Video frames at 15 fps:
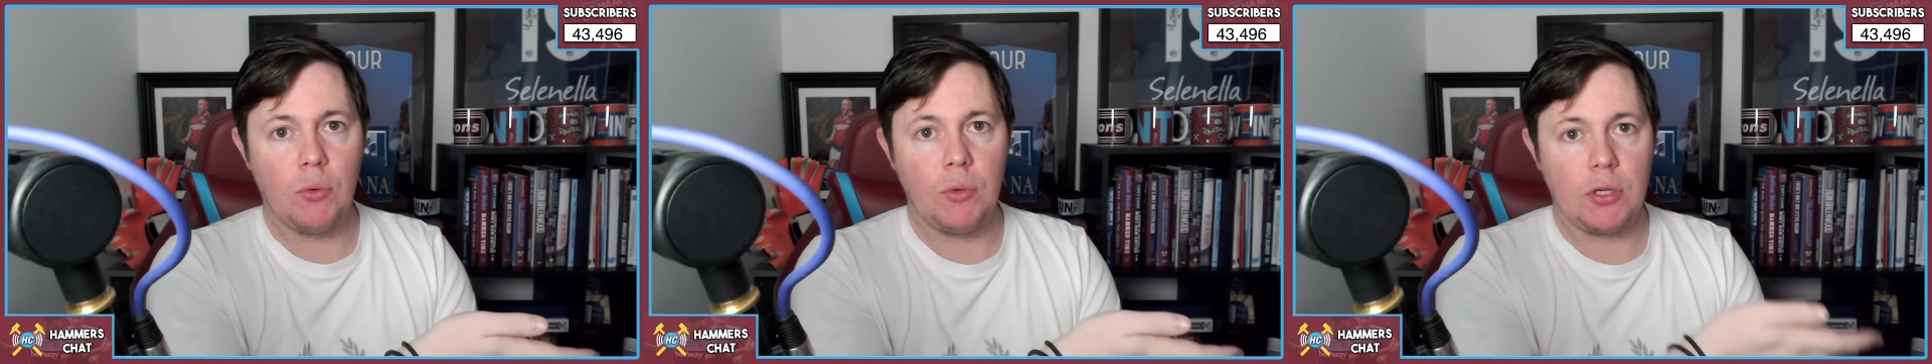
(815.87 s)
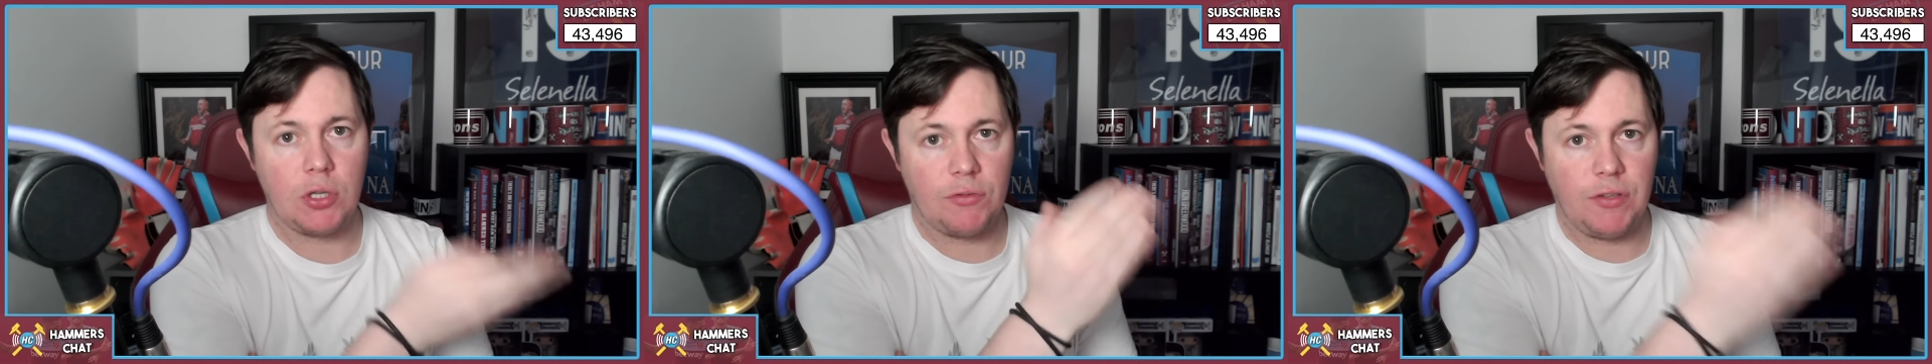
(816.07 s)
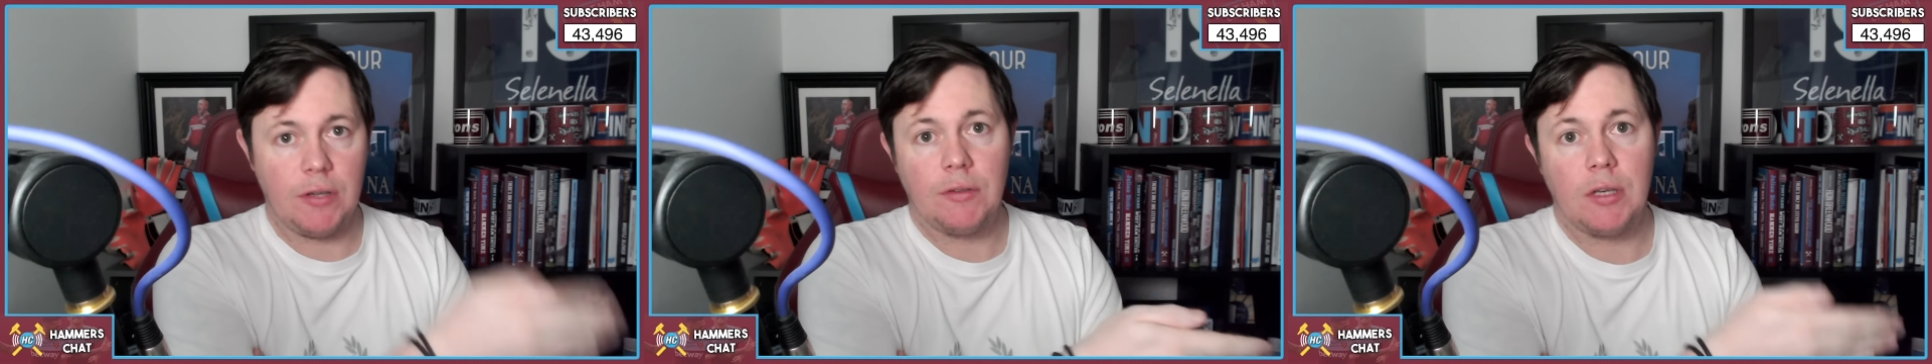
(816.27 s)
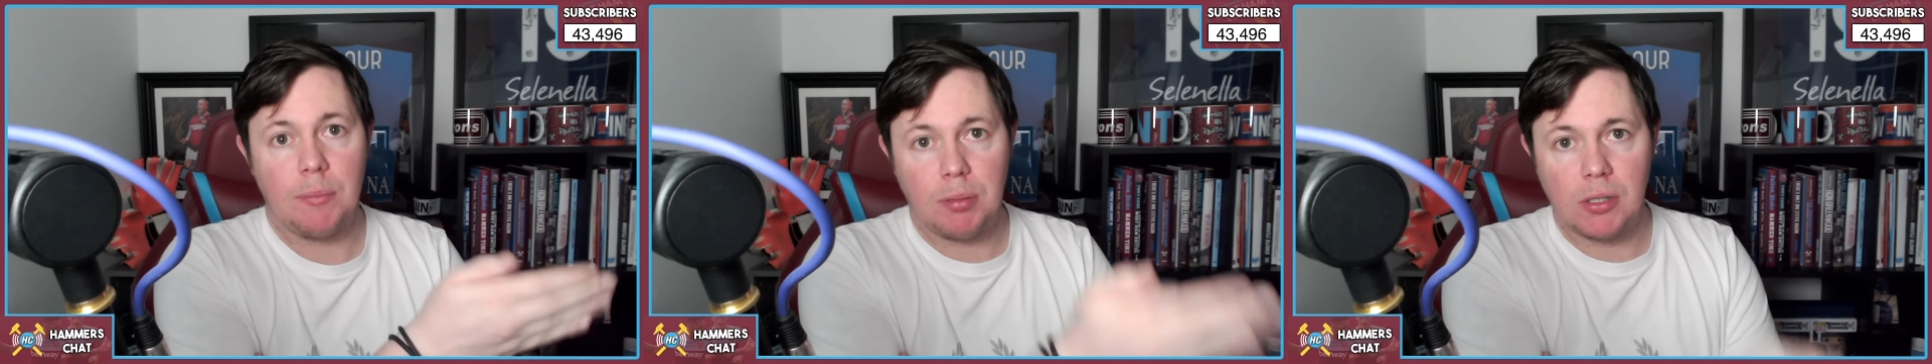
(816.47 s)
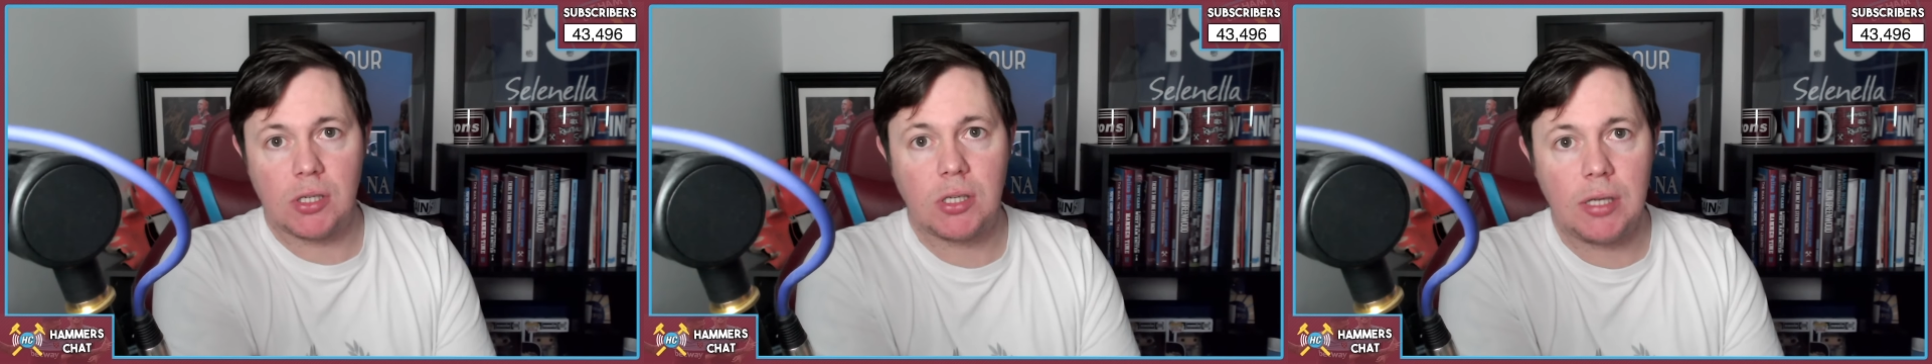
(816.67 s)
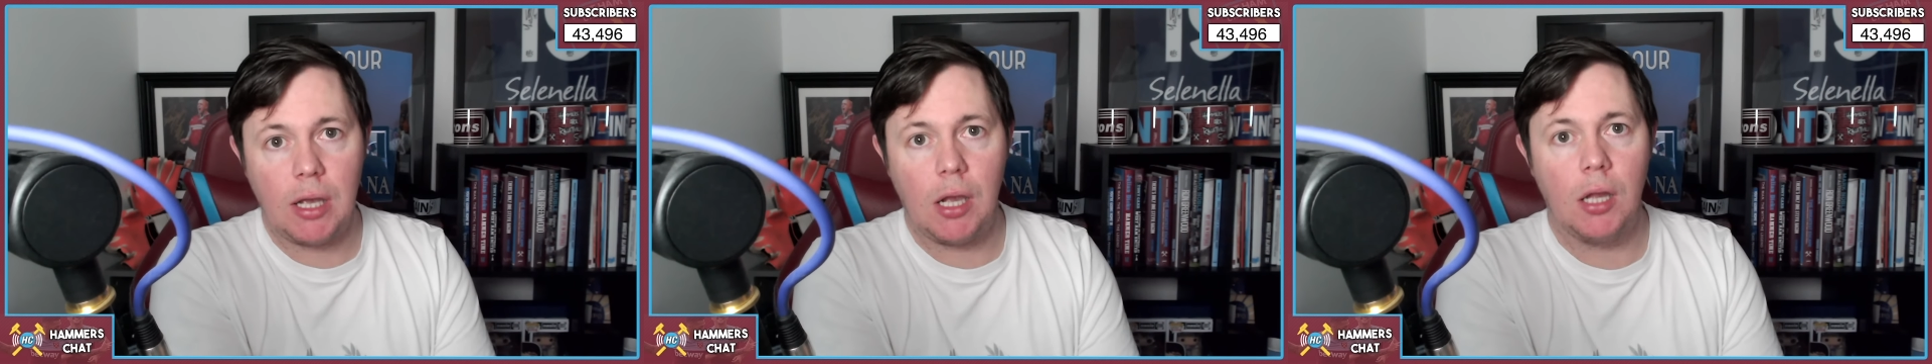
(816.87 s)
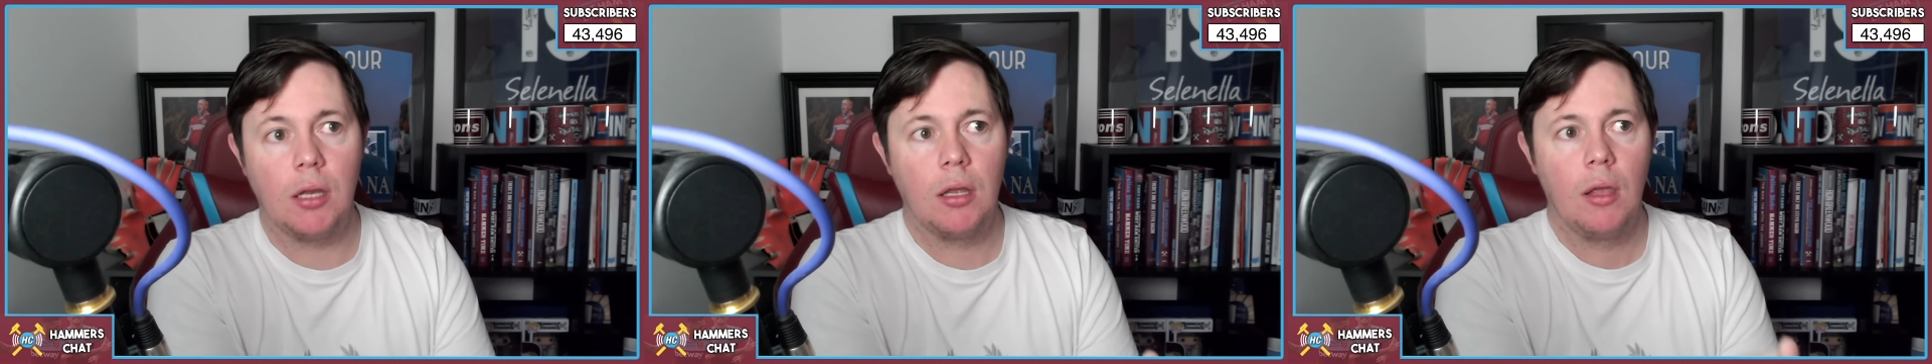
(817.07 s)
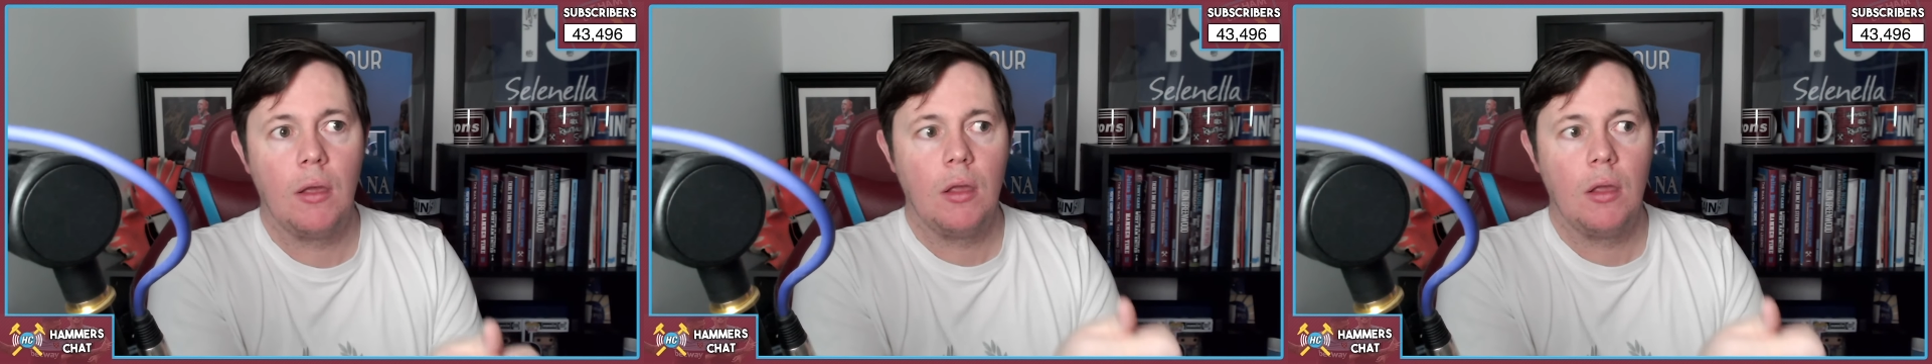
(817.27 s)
which is 50 plus 10.